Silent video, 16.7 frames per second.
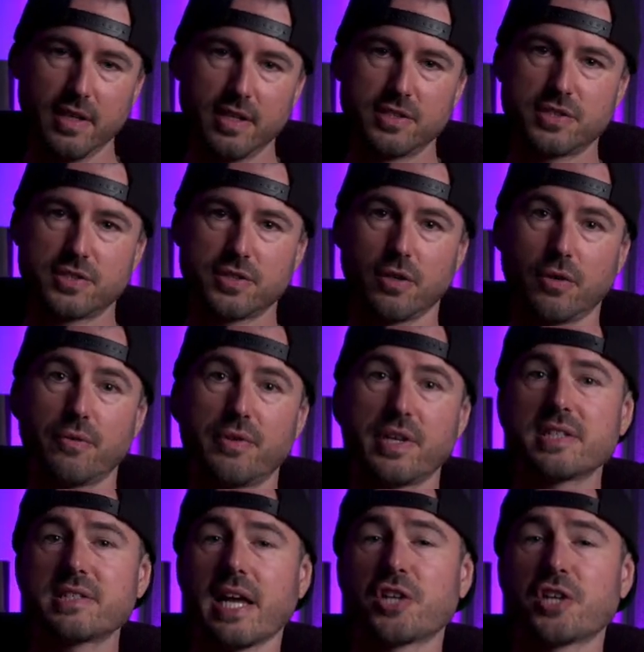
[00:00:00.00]
So
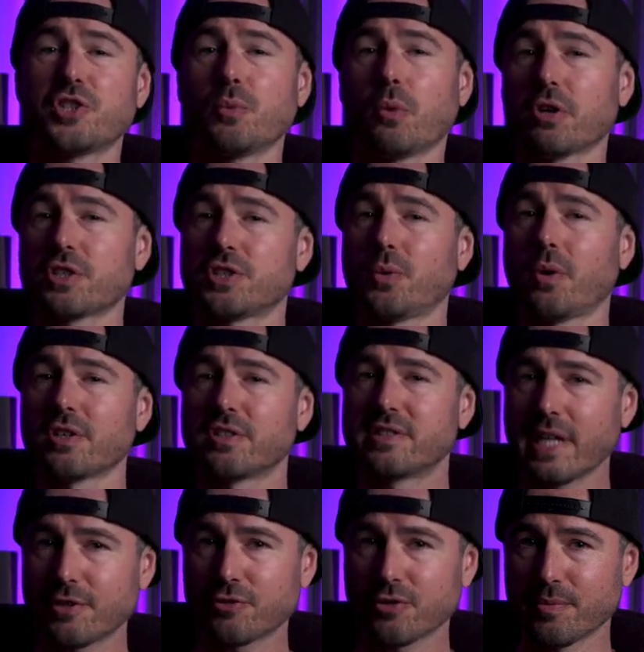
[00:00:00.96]
this actually works to our
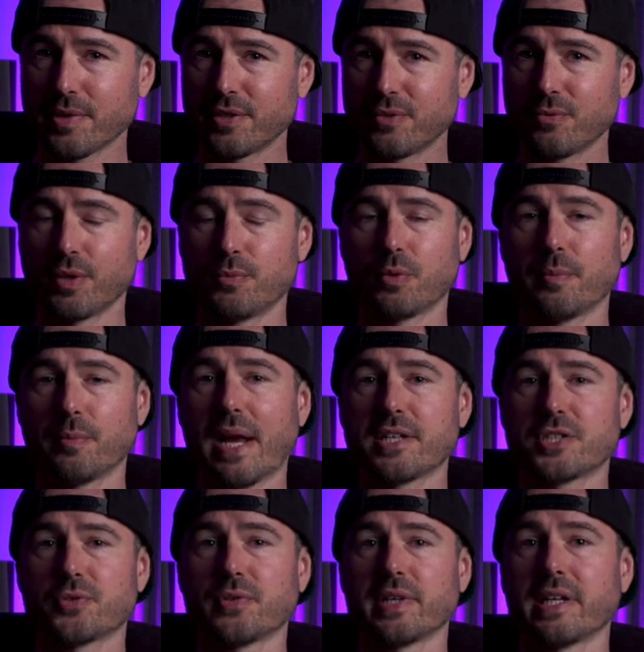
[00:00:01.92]
detriment when we're
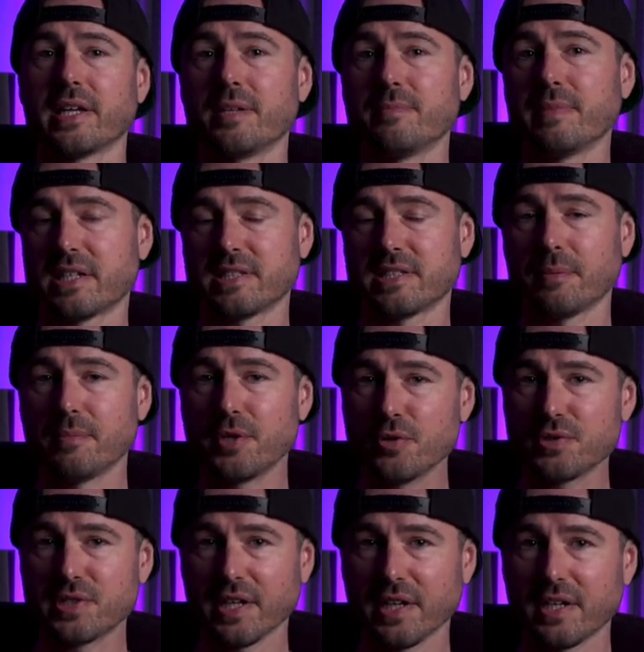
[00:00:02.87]
mastering and mixing
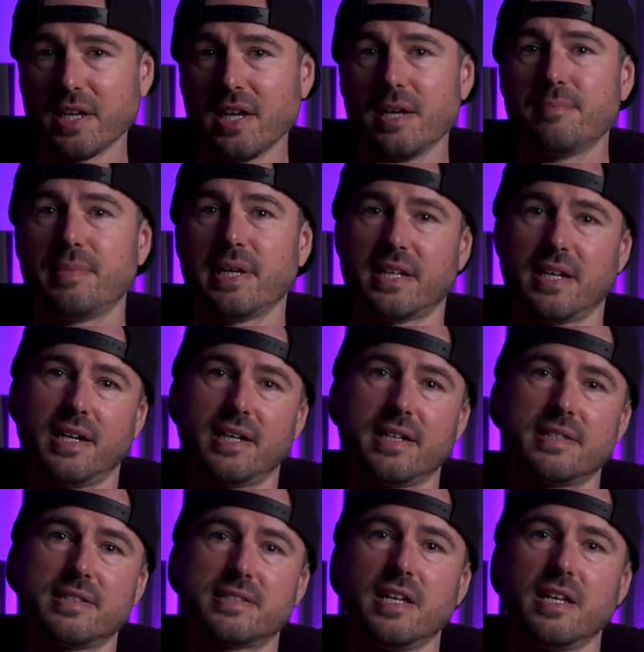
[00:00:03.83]
music
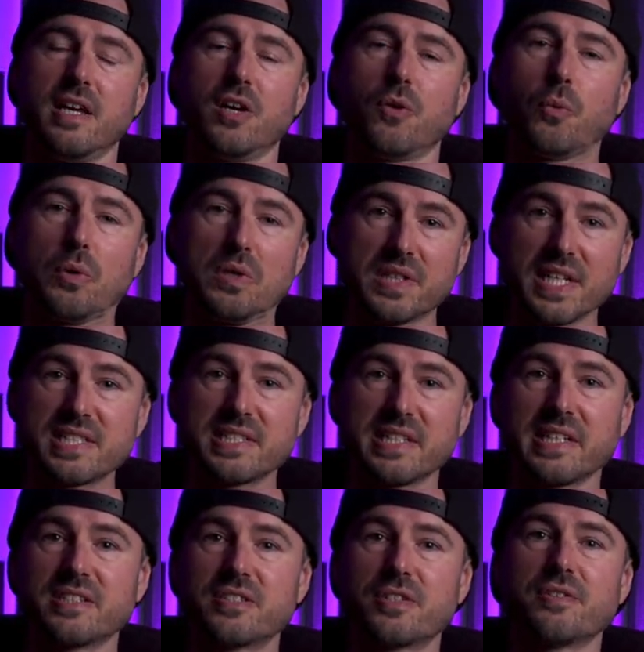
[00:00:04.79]
because we're
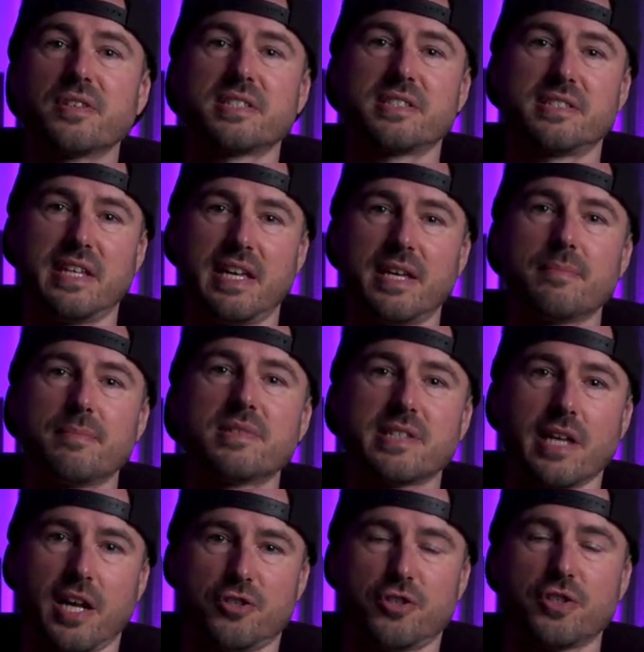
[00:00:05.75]
listening to the same
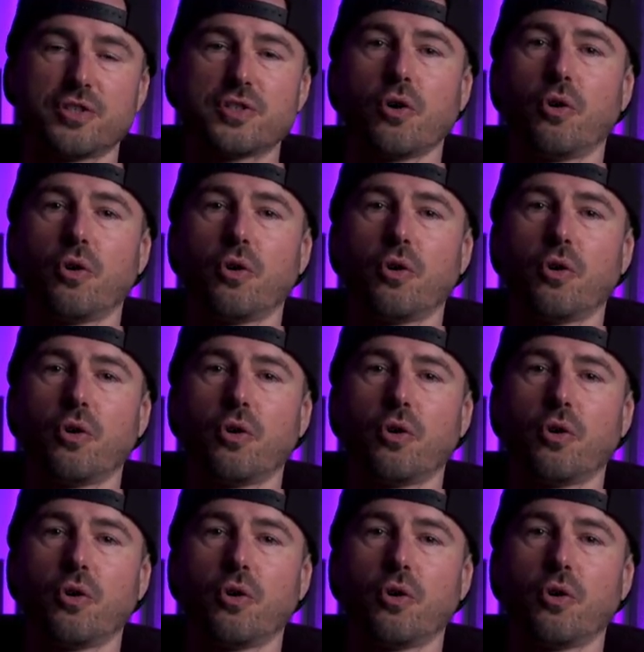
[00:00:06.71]
sections